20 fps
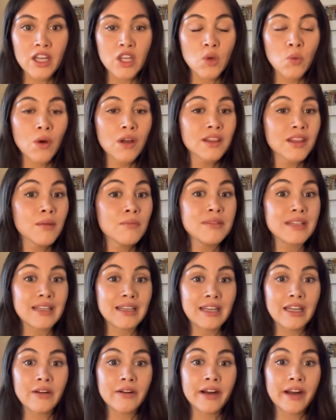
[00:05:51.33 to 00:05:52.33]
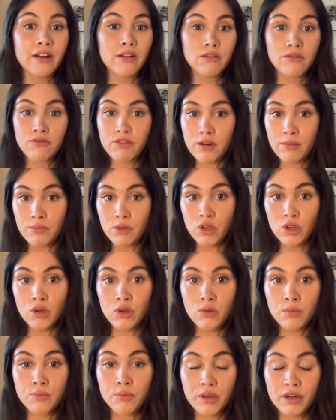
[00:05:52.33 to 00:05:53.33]
You want them to hear it from
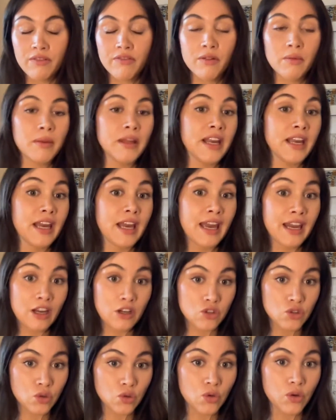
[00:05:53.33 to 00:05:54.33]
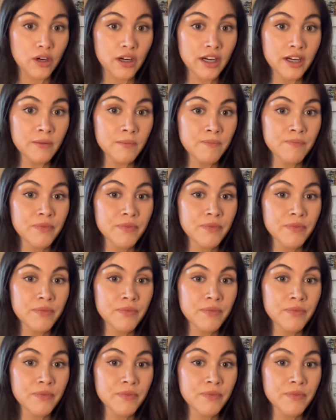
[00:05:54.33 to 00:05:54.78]
you, preferably in a tour,